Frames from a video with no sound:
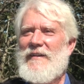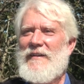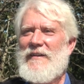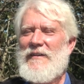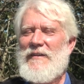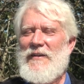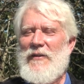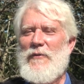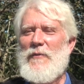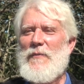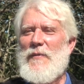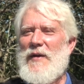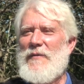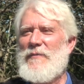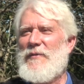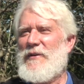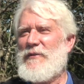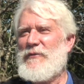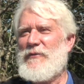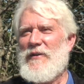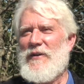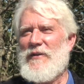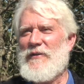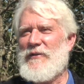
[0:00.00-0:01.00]
some of my
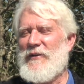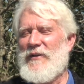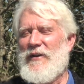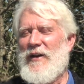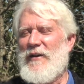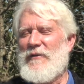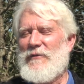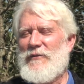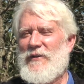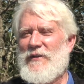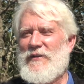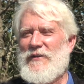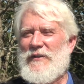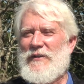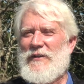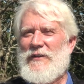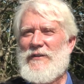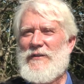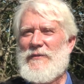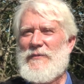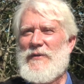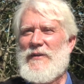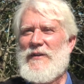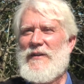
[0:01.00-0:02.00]
best friends are not
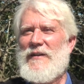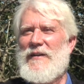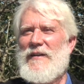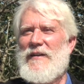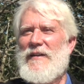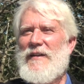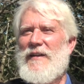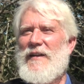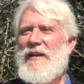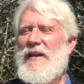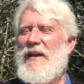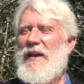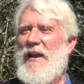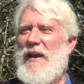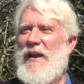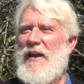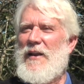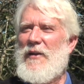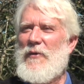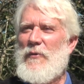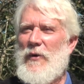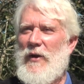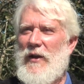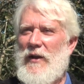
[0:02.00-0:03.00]
physical. But
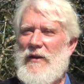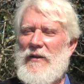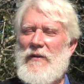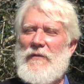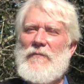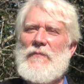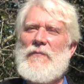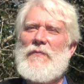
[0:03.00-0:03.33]
anyway,